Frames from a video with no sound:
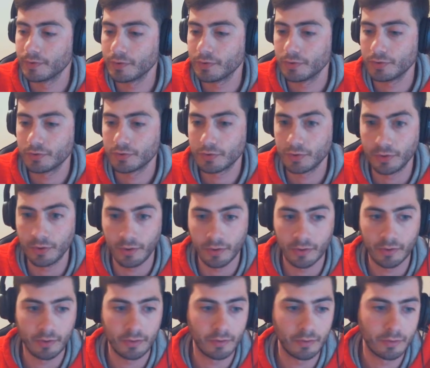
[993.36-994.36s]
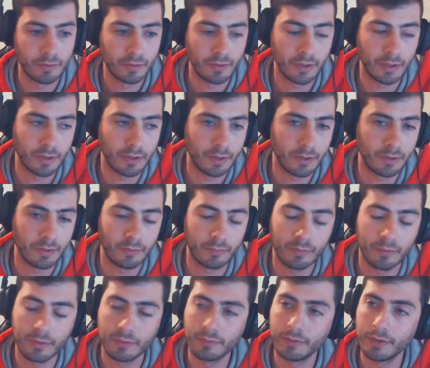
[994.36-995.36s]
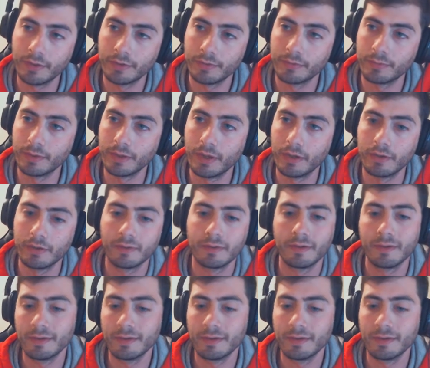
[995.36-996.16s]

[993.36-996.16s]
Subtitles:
Shaddoll, what else we got?